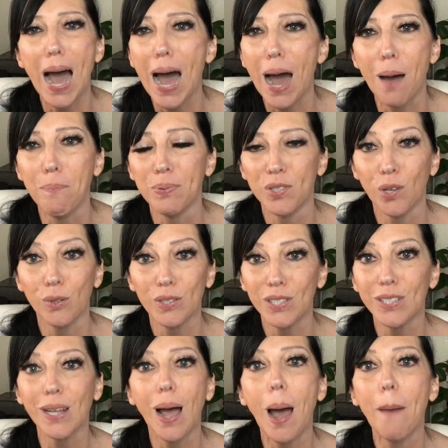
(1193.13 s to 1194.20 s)
up. So
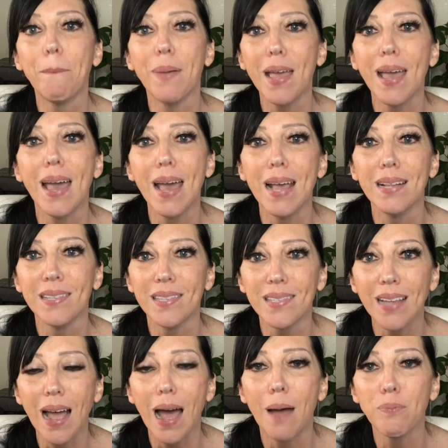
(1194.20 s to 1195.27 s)
stop it.
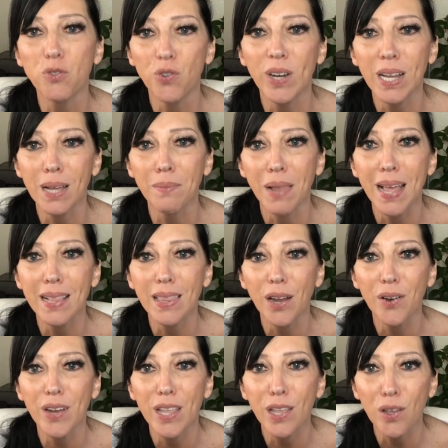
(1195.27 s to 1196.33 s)
Stop treating them like
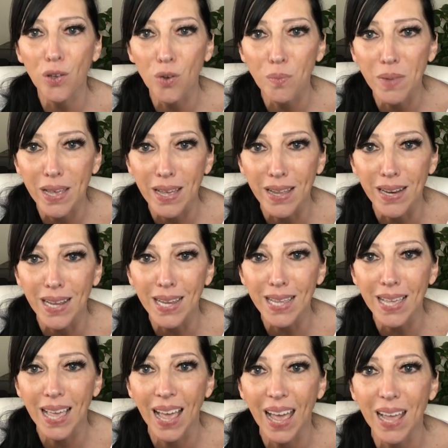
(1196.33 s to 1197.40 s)
they're human.
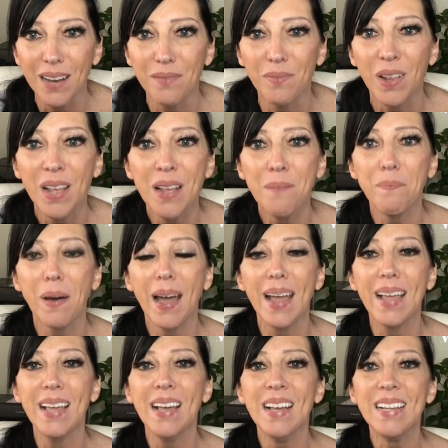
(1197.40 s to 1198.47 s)
Again,
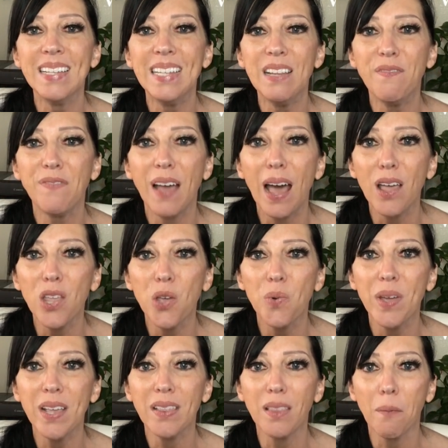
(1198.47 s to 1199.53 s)
by
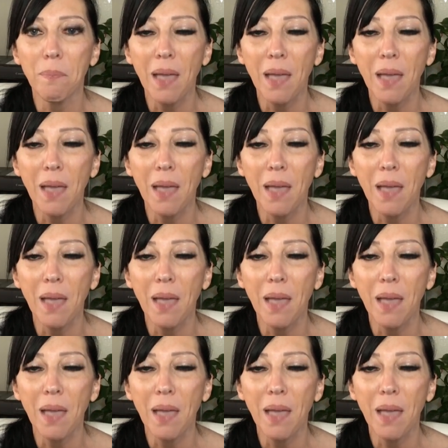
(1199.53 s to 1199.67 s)
devaluing the